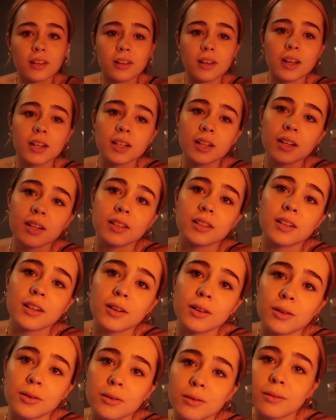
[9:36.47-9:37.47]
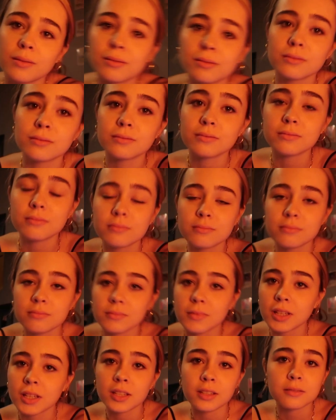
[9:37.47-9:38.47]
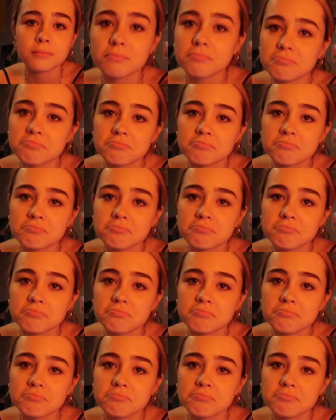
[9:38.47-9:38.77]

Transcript: I gotta go. I...